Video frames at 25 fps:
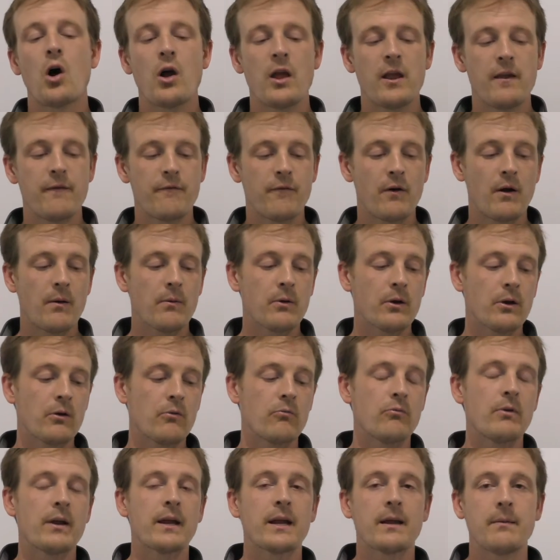If I'm going to
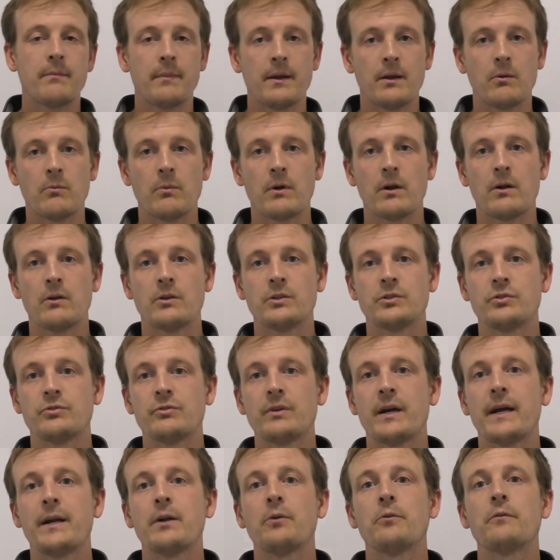recommend one
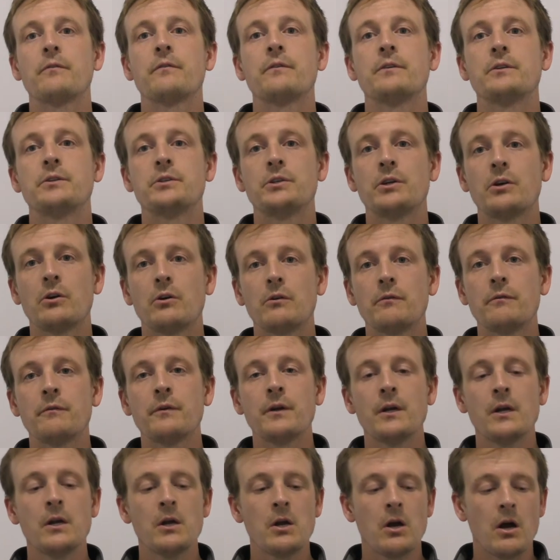straight off the shelf,
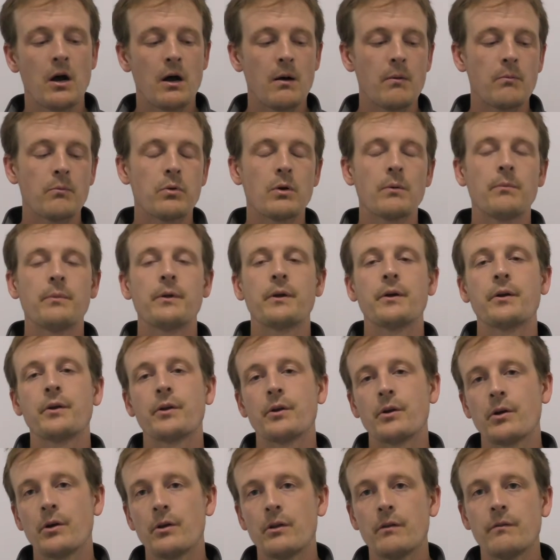I'm probably going to
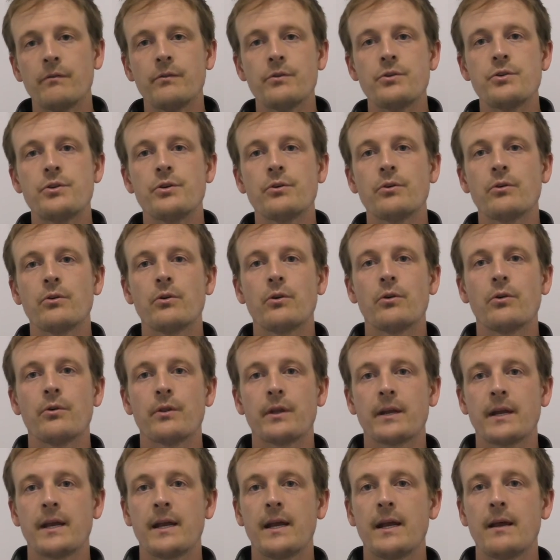go the Fujiro or
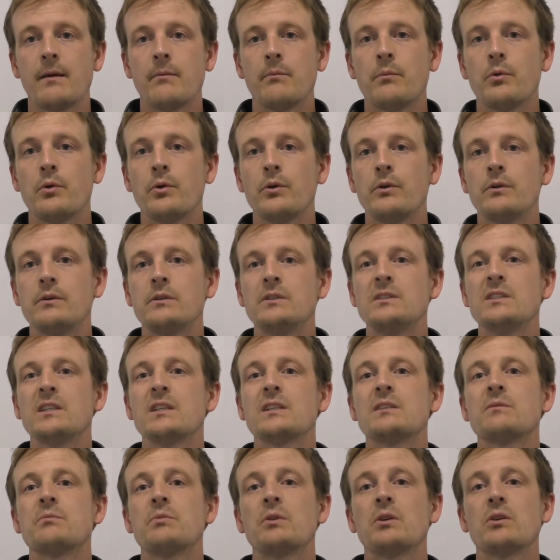the Kambu,
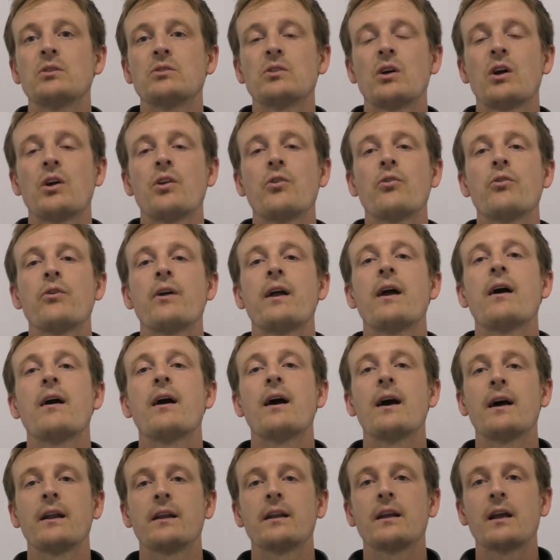just because I know
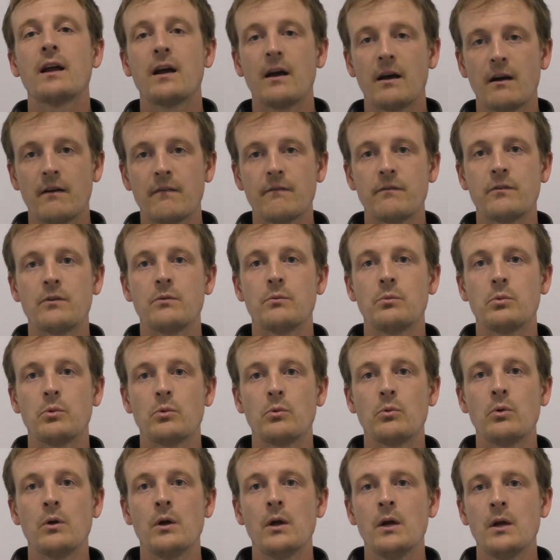how
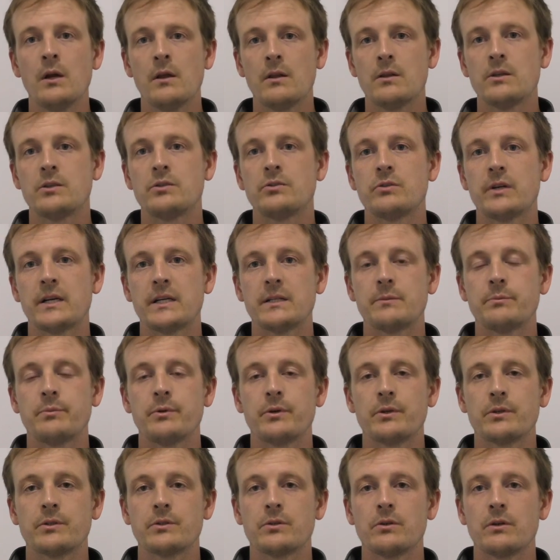uncomfortable the
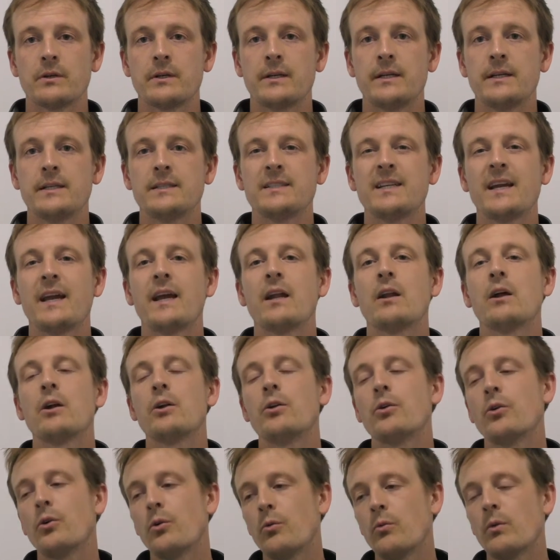Strasbourg Sock is, and I
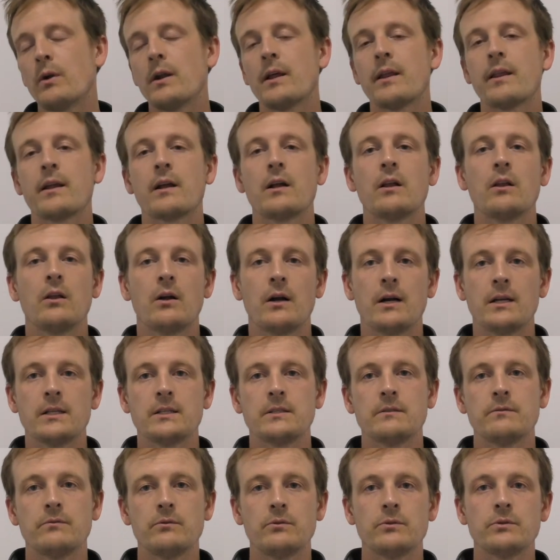know what other clients
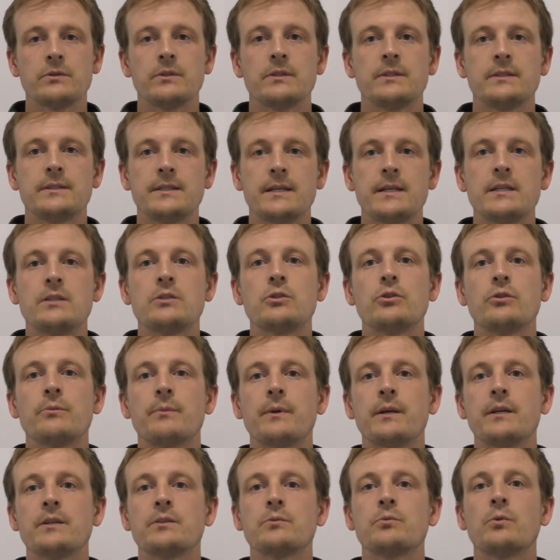have also said to
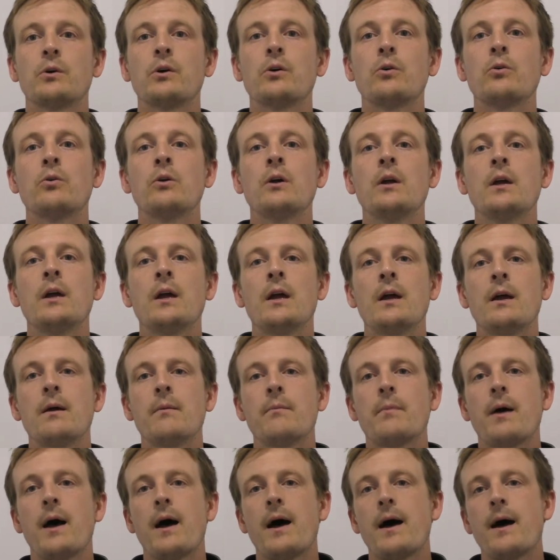me as well.
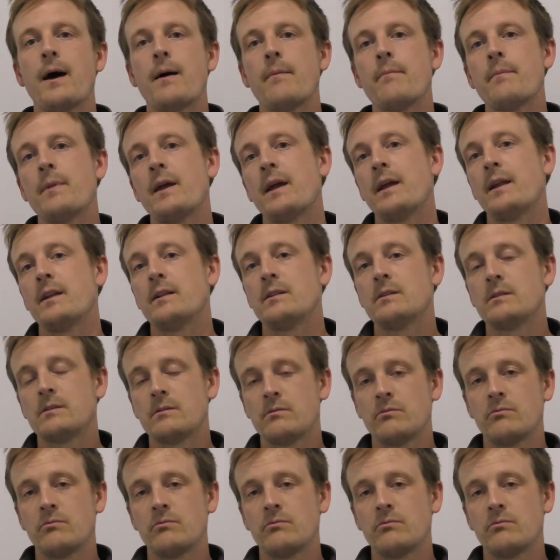And